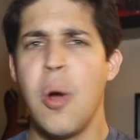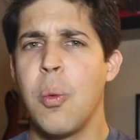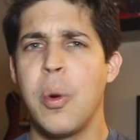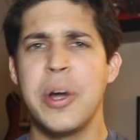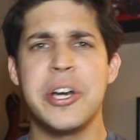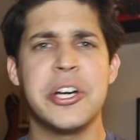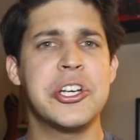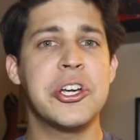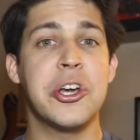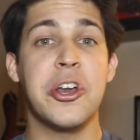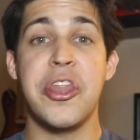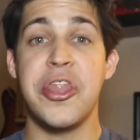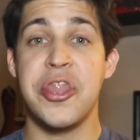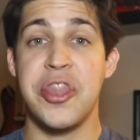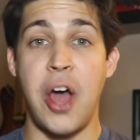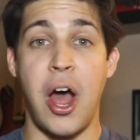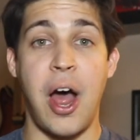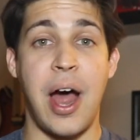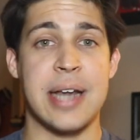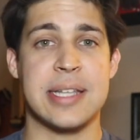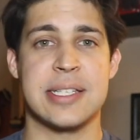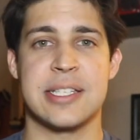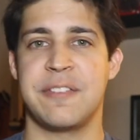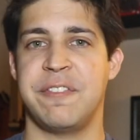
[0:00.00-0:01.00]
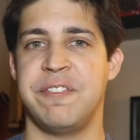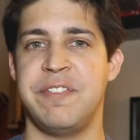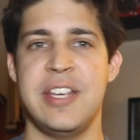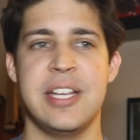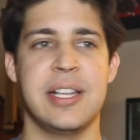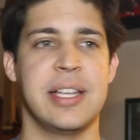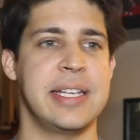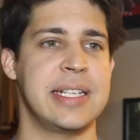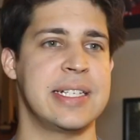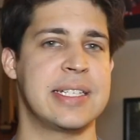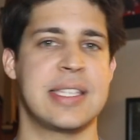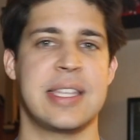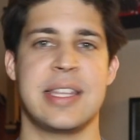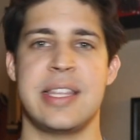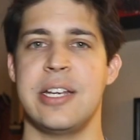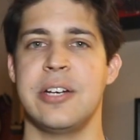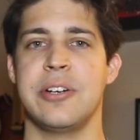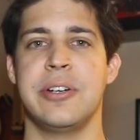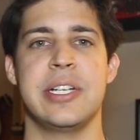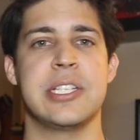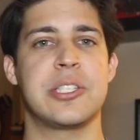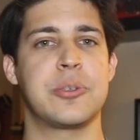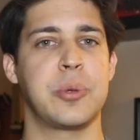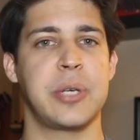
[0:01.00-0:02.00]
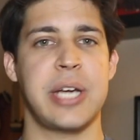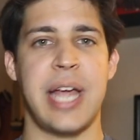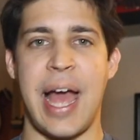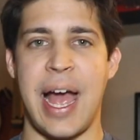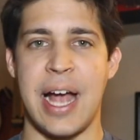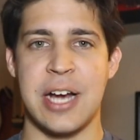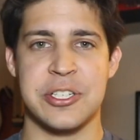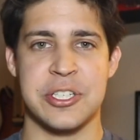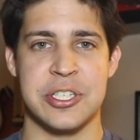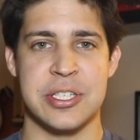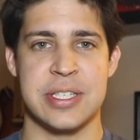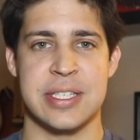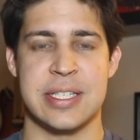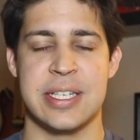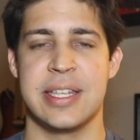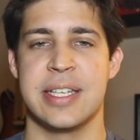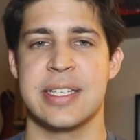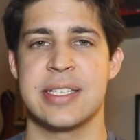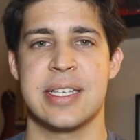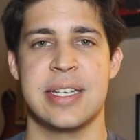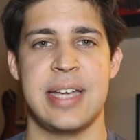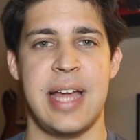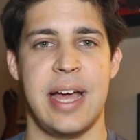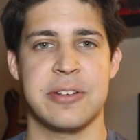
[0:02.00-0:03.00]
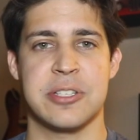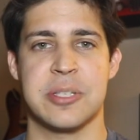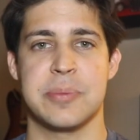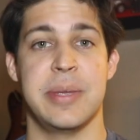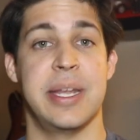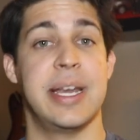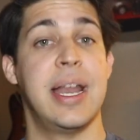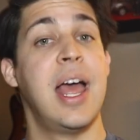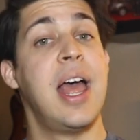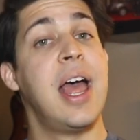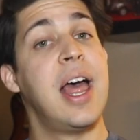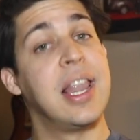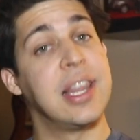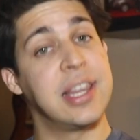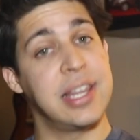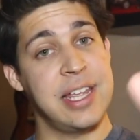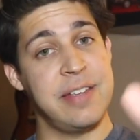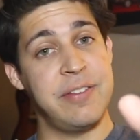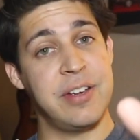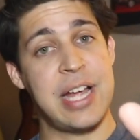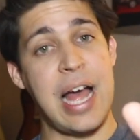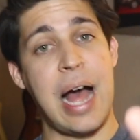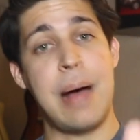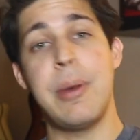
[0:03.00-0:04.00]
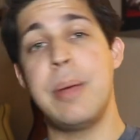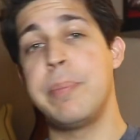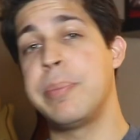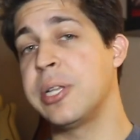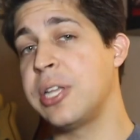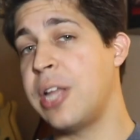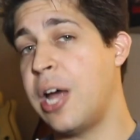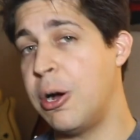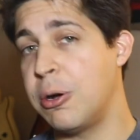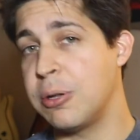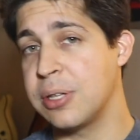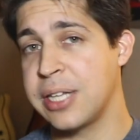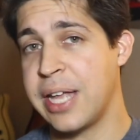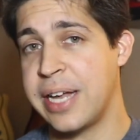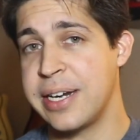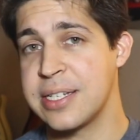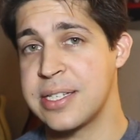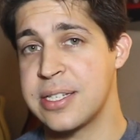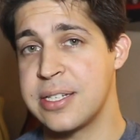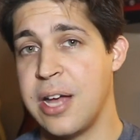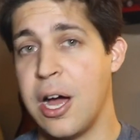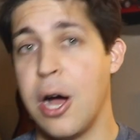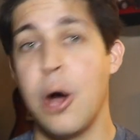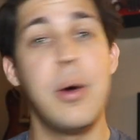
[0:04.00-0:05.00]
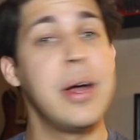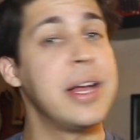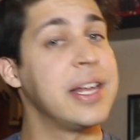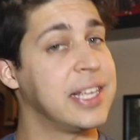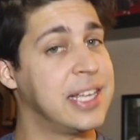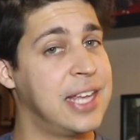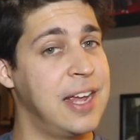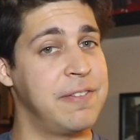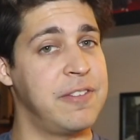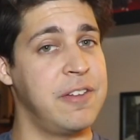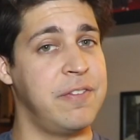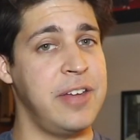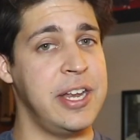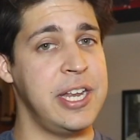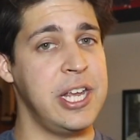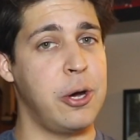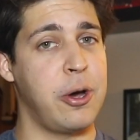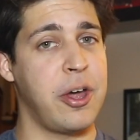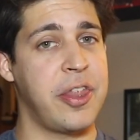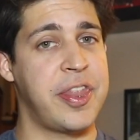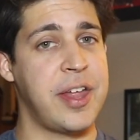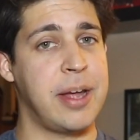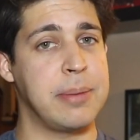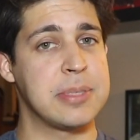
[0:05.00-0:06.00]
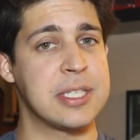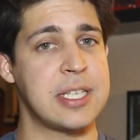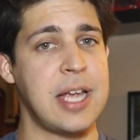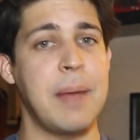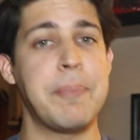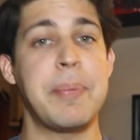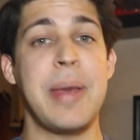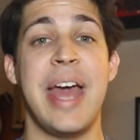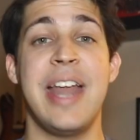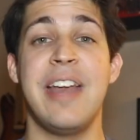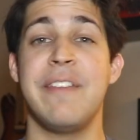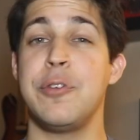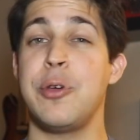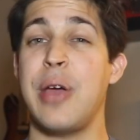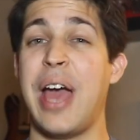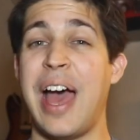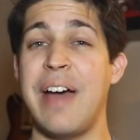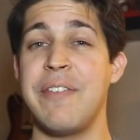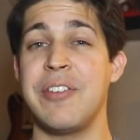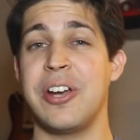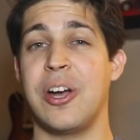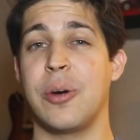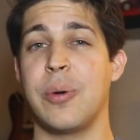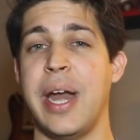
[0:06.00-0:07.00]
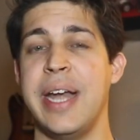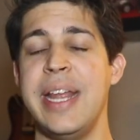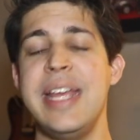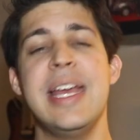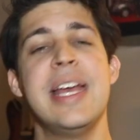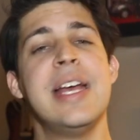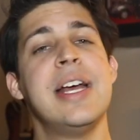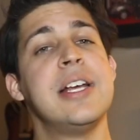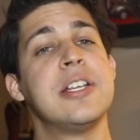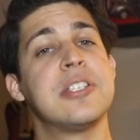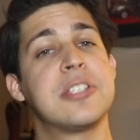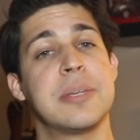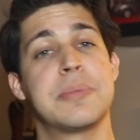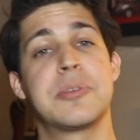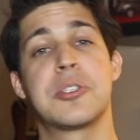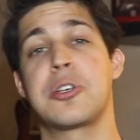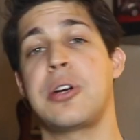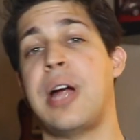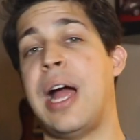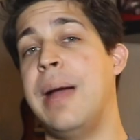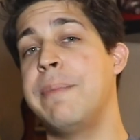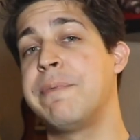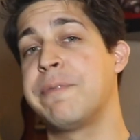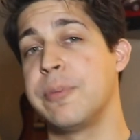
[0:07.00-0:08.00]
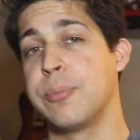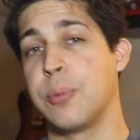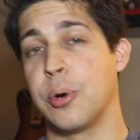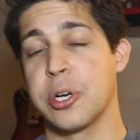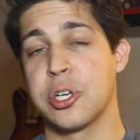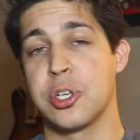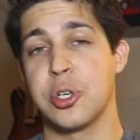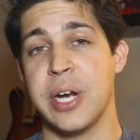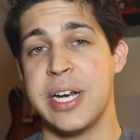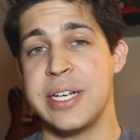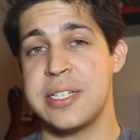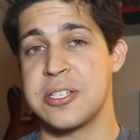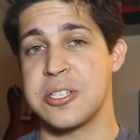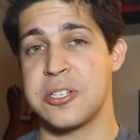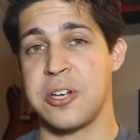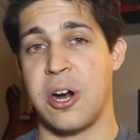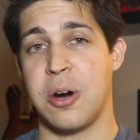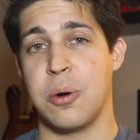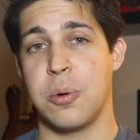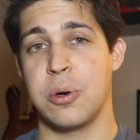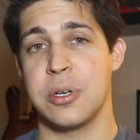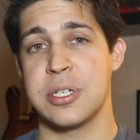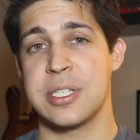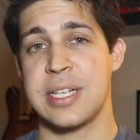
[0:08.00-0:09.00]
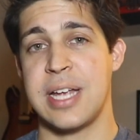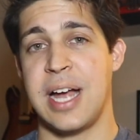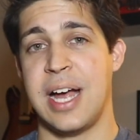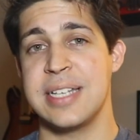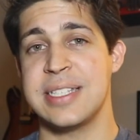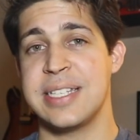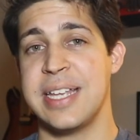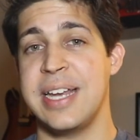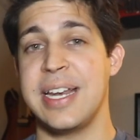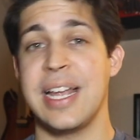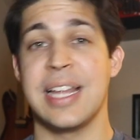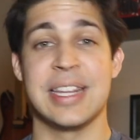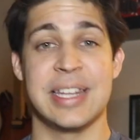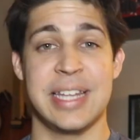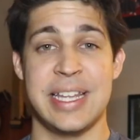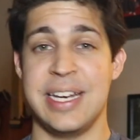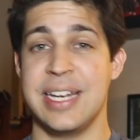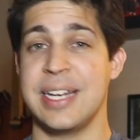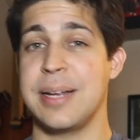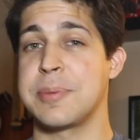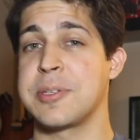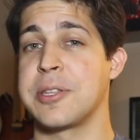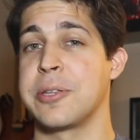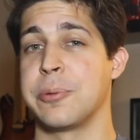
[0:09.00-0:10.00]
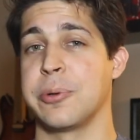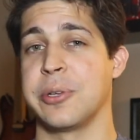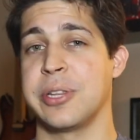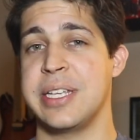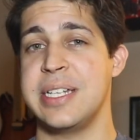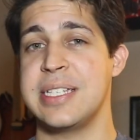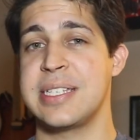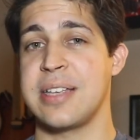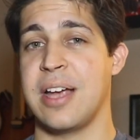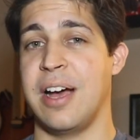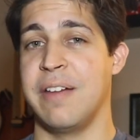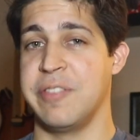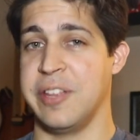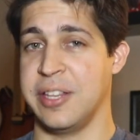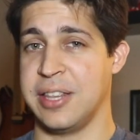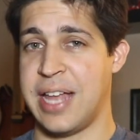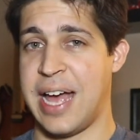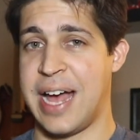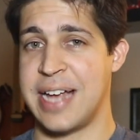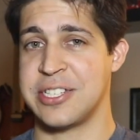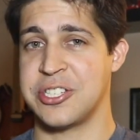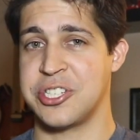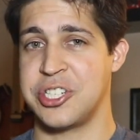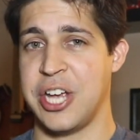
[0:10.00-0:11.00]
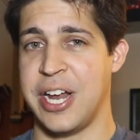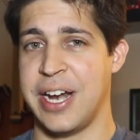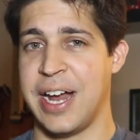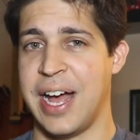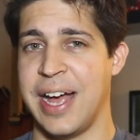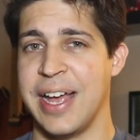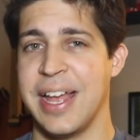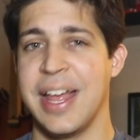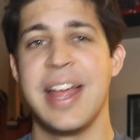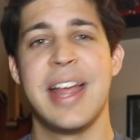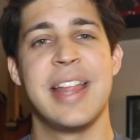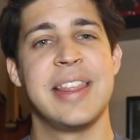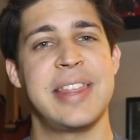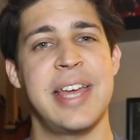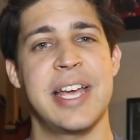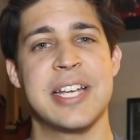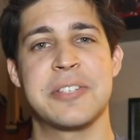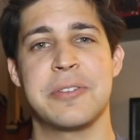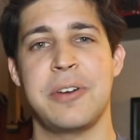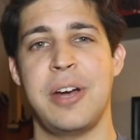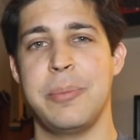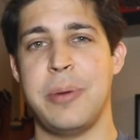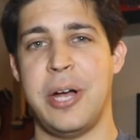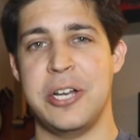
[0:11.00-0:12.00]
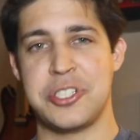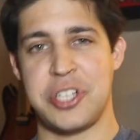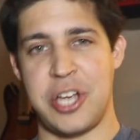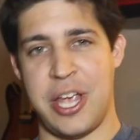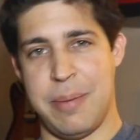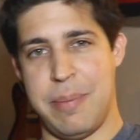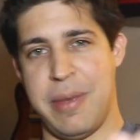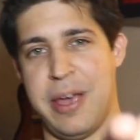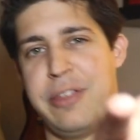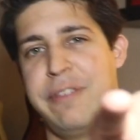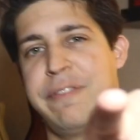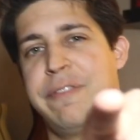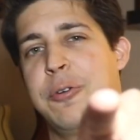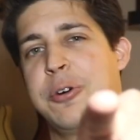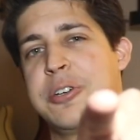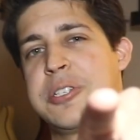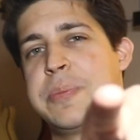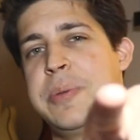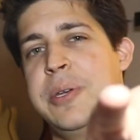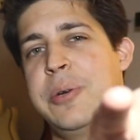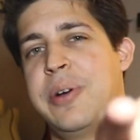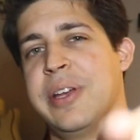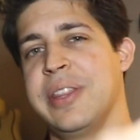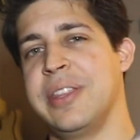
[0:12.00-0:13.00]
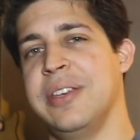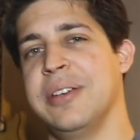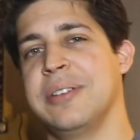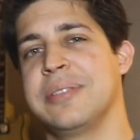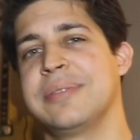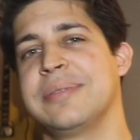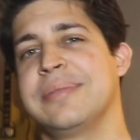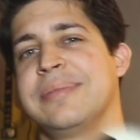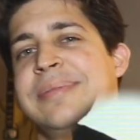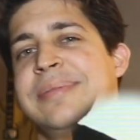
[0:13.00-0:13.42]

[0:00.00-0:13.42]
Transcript: What are your thoughts, feelings, theories, reactions to this announcement? Leave a comment below, let us know, give the video a thumbs up, and if you haven't already, subscribe for more great Star Wars content leading up to the release of The Last Jedi. Thanks very much, and may the Force be with you.